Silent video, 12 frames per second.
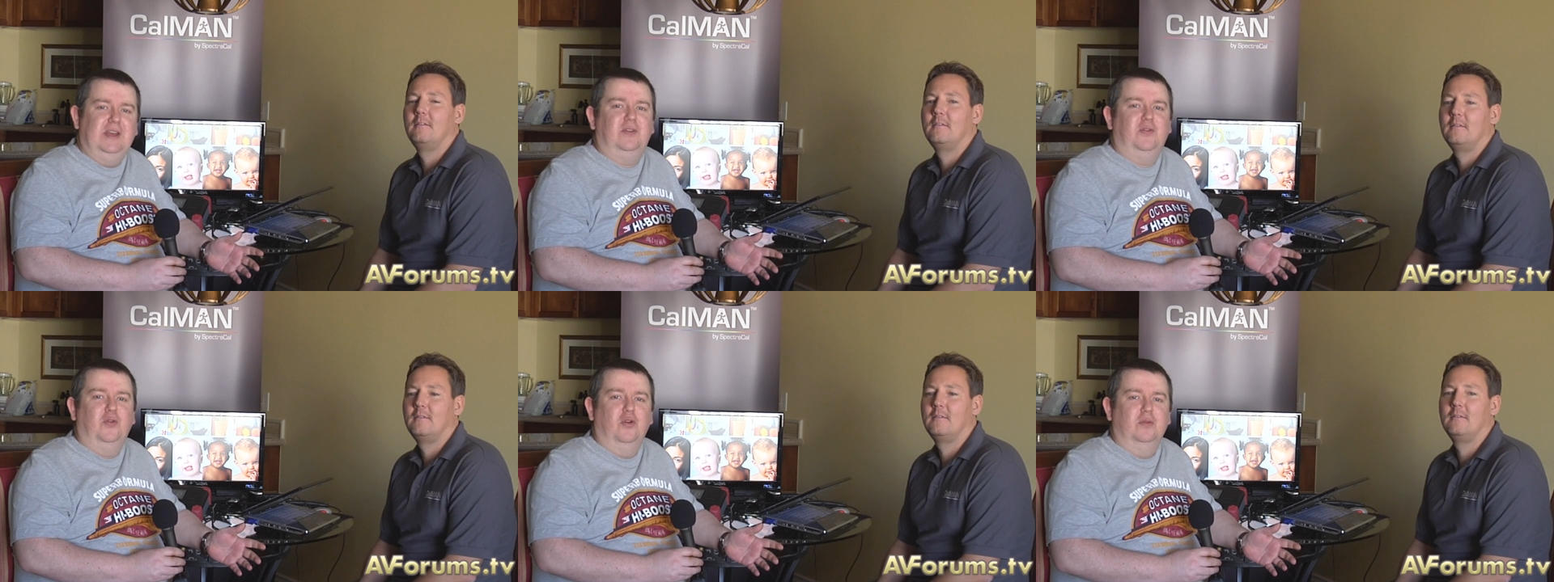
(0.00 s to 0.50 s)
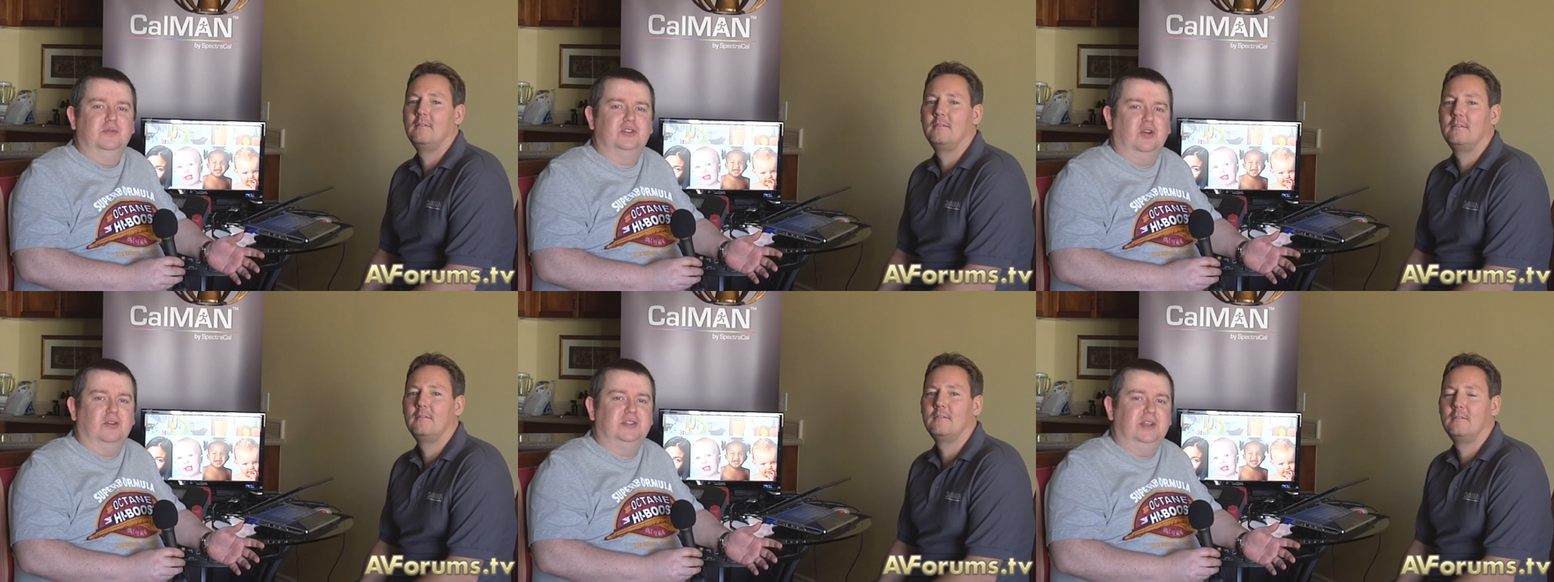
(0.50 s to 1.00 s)

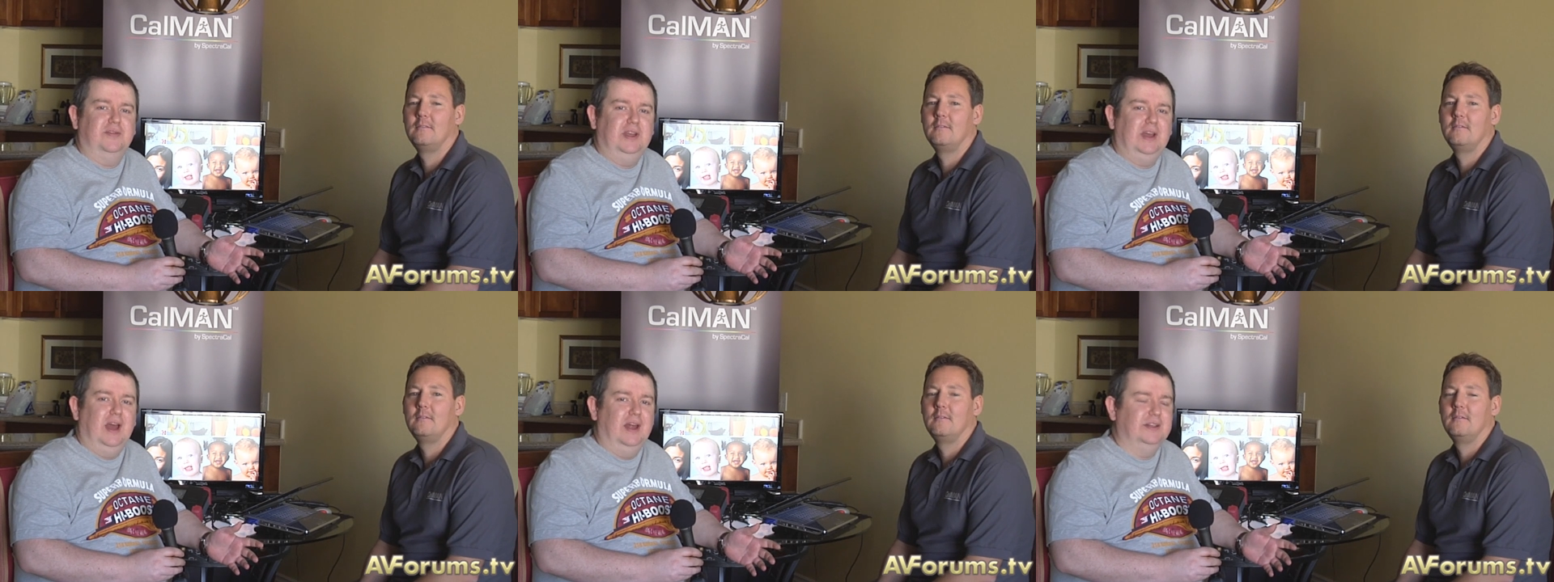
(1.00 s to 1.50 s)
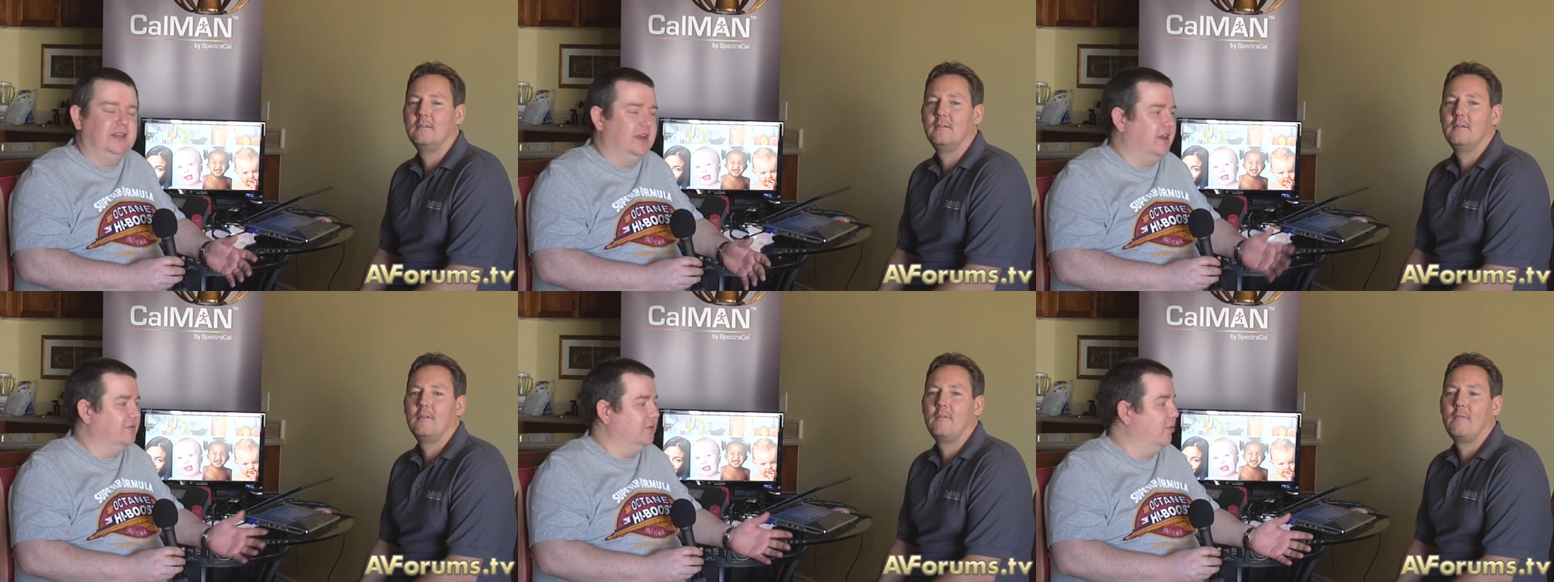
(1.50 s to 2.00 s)
Speaker 1: avforums.tv and uh,
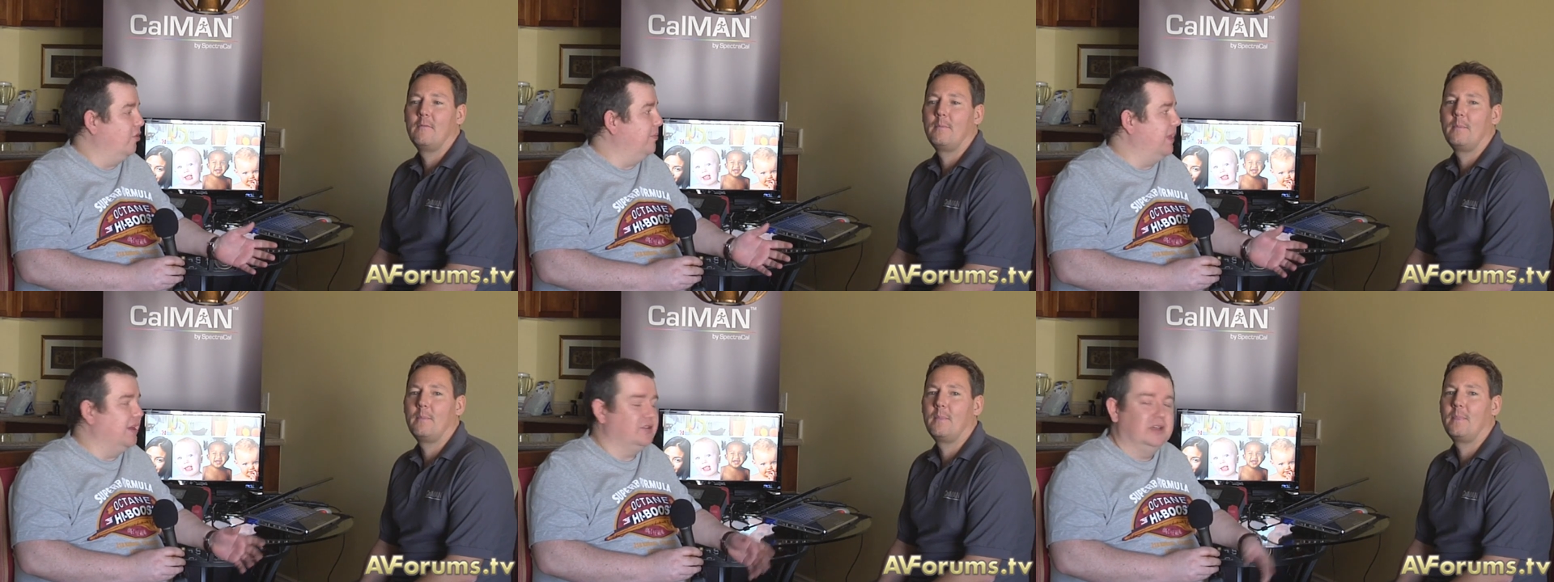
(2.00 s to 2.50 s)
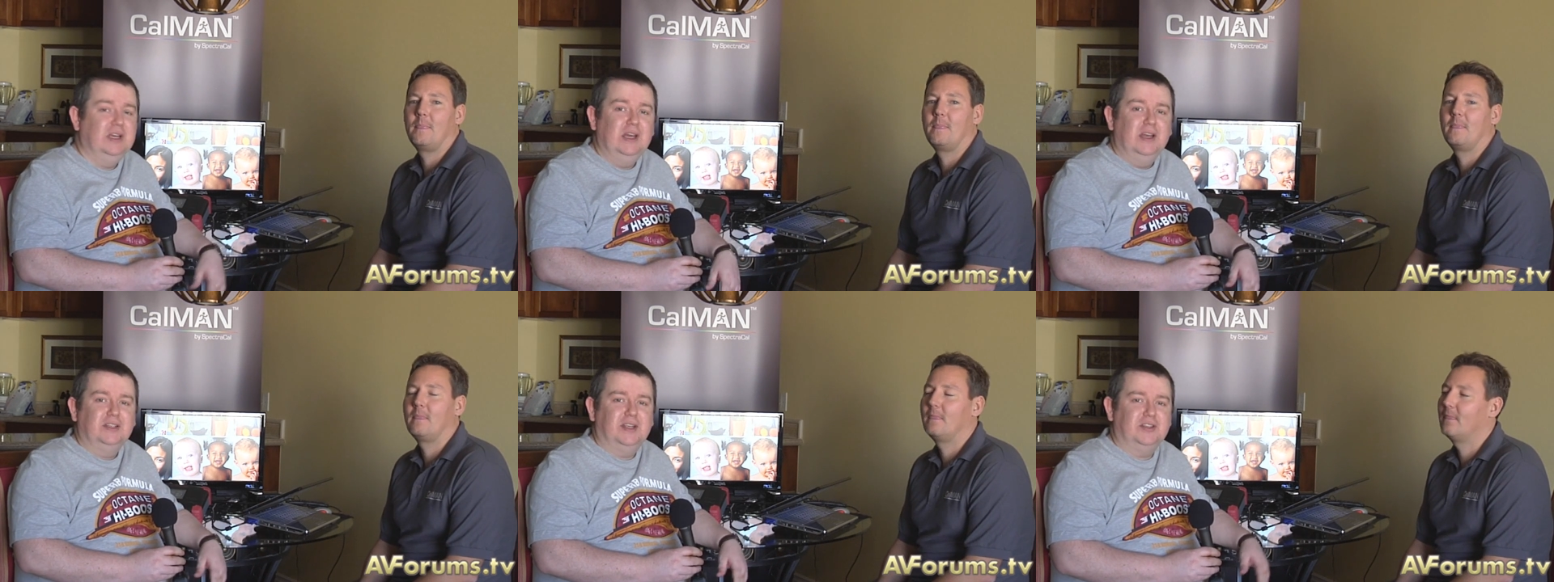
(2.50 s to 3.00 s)
it gives me great pleasure
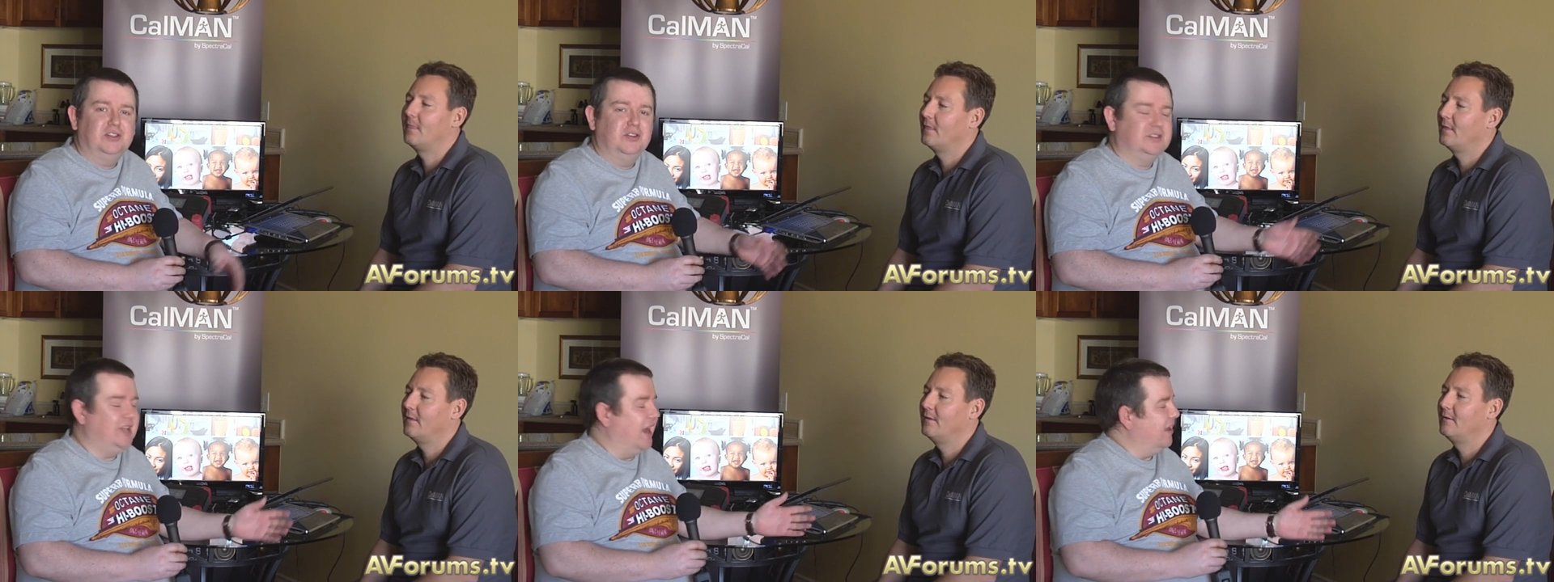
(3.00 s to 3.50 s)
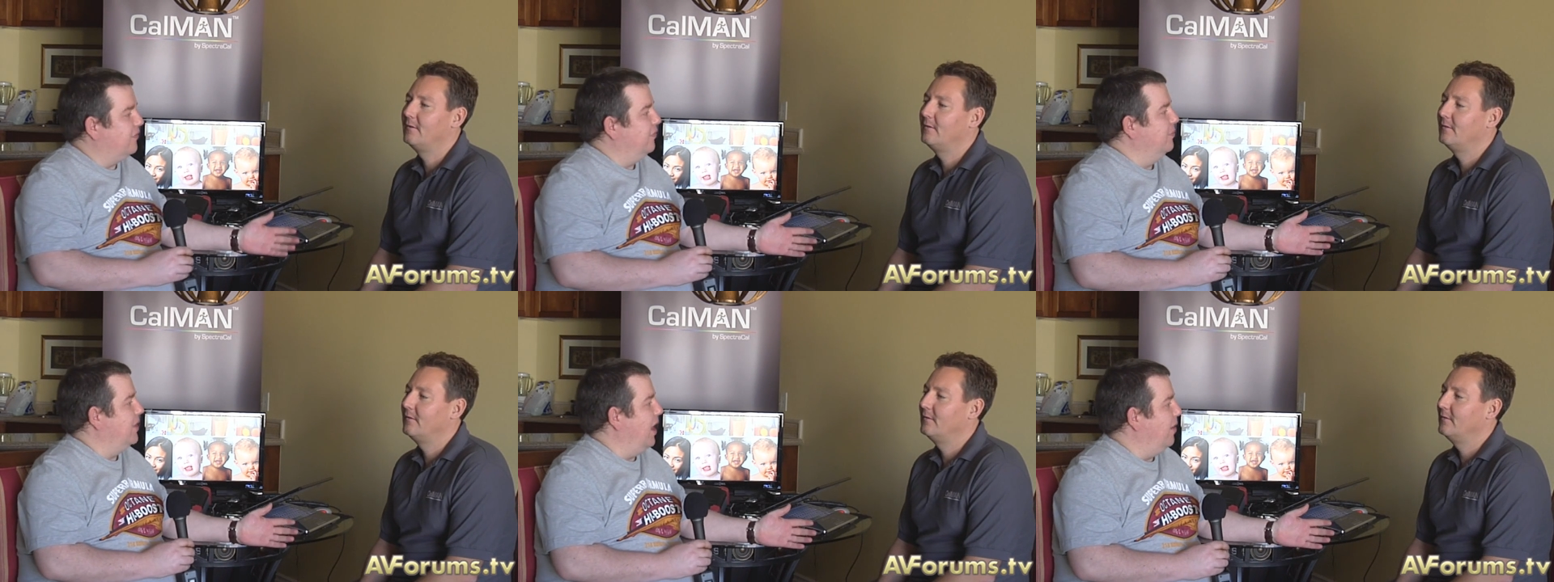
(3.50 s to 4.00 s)
to introduce Derek
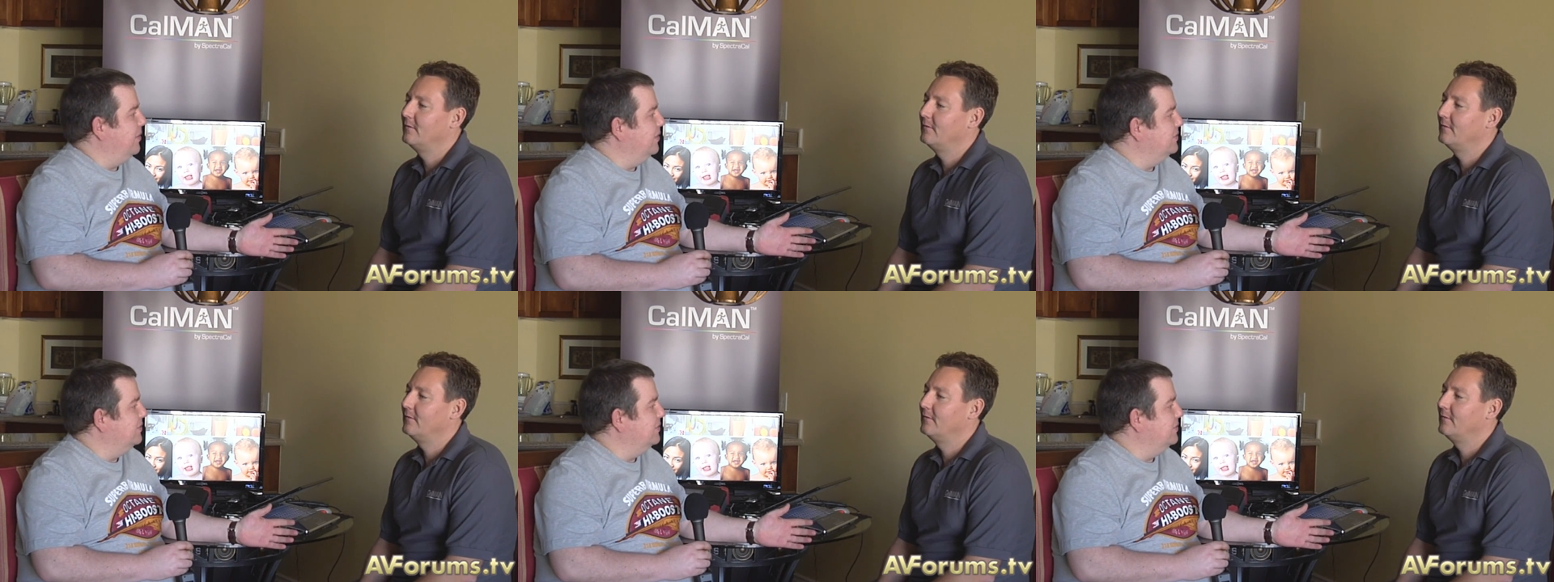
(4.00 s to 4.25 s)
from Calman.